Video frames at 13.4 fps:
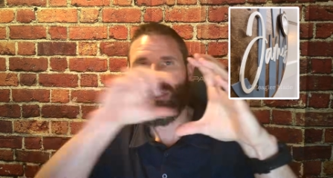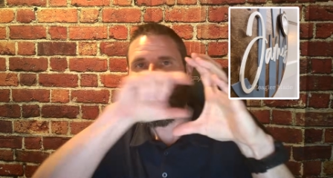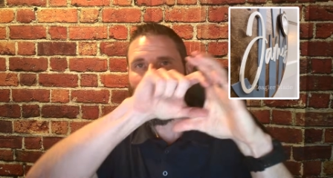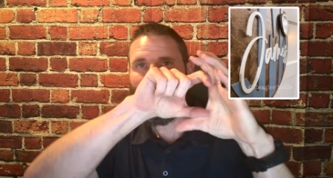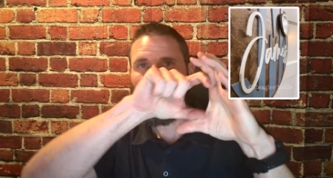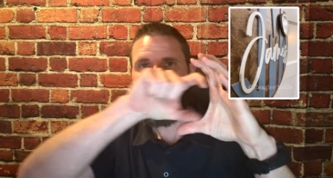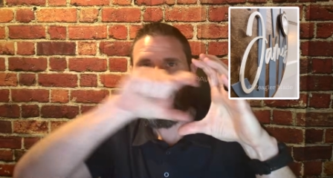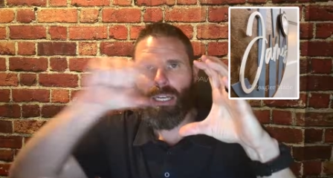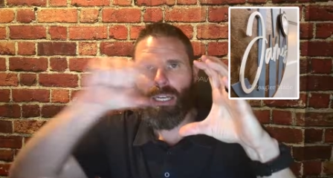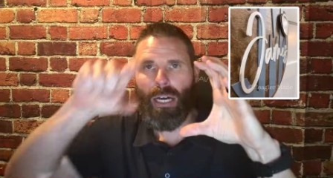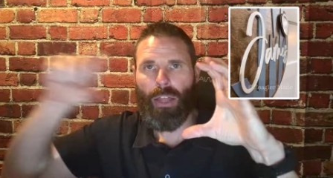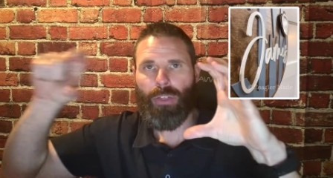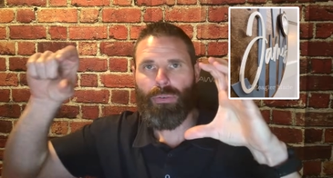and something
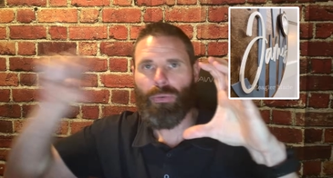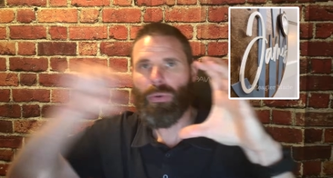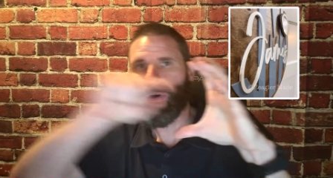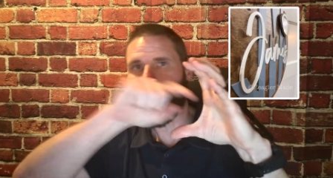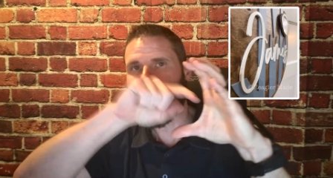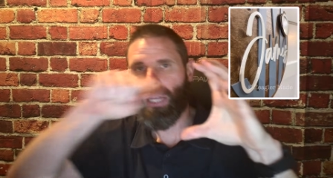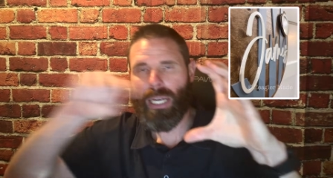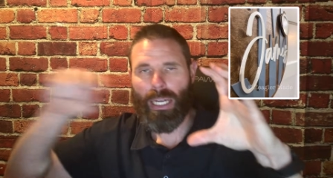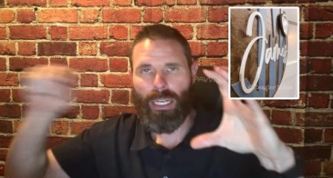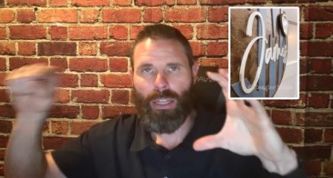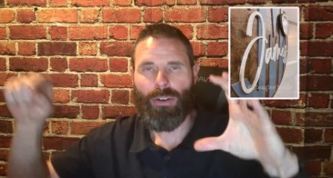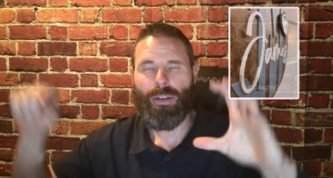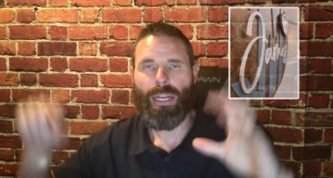cut through it with like
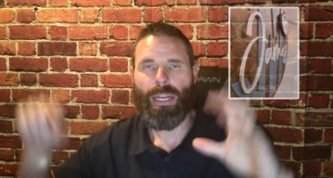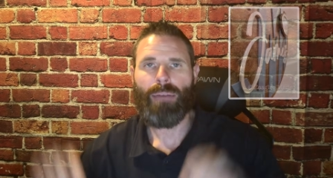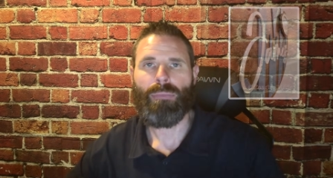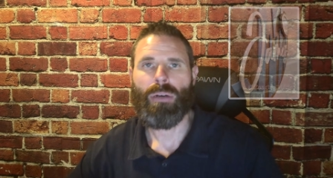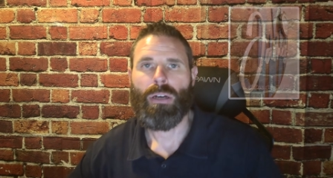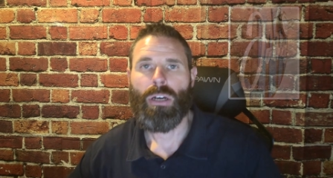another name.